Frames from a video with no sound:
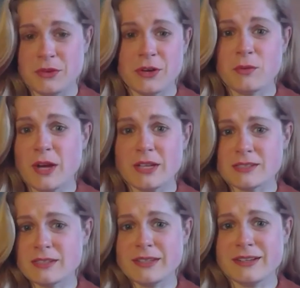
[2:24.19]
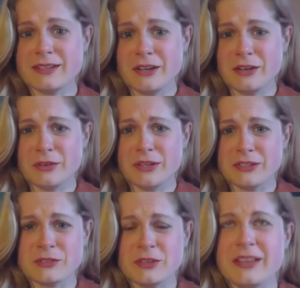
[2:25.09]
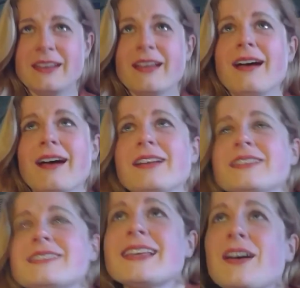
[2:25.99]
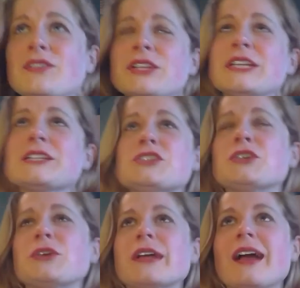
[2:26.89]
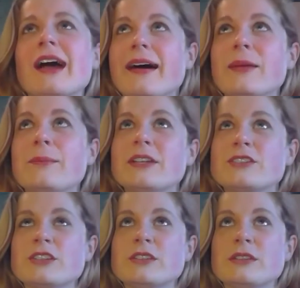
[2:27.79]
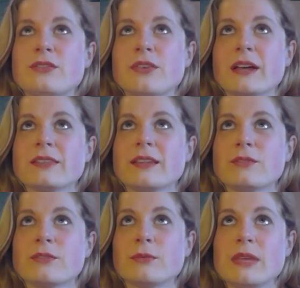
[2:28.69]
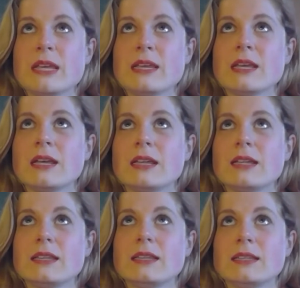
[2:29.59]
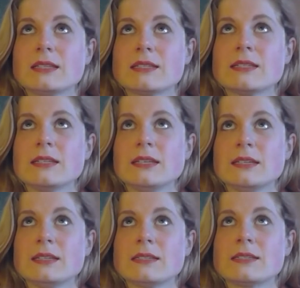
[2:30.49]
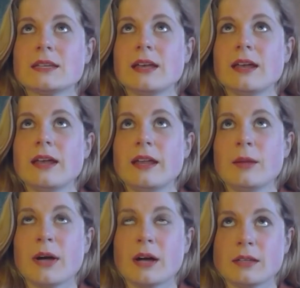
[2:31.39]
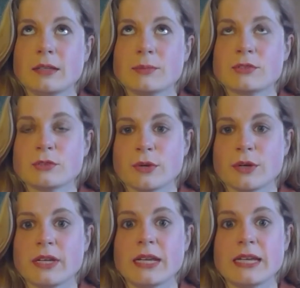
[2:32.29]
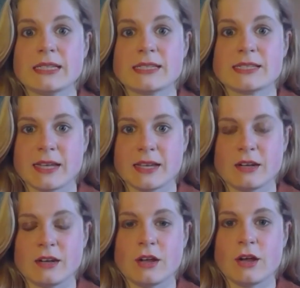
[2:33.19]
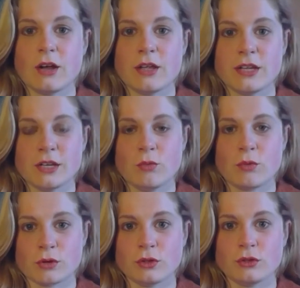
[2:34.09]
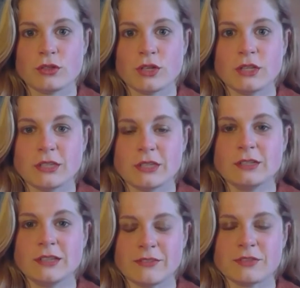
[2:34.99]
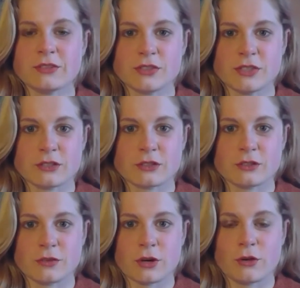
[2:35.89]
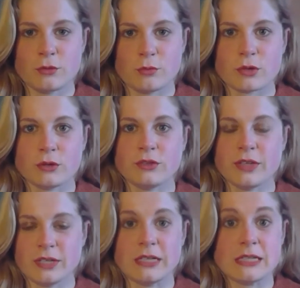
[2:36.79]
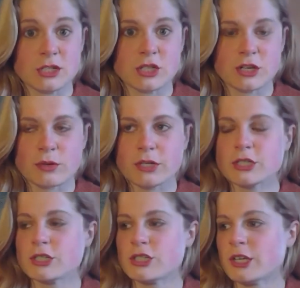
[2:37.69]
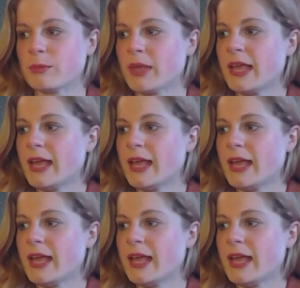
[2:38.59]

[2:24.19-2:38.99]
very wisely and savvily is doing. I mentioned the fact that for me, this is an apocalypse story. It's set in a world a little left of center of our own world that is a generation ship,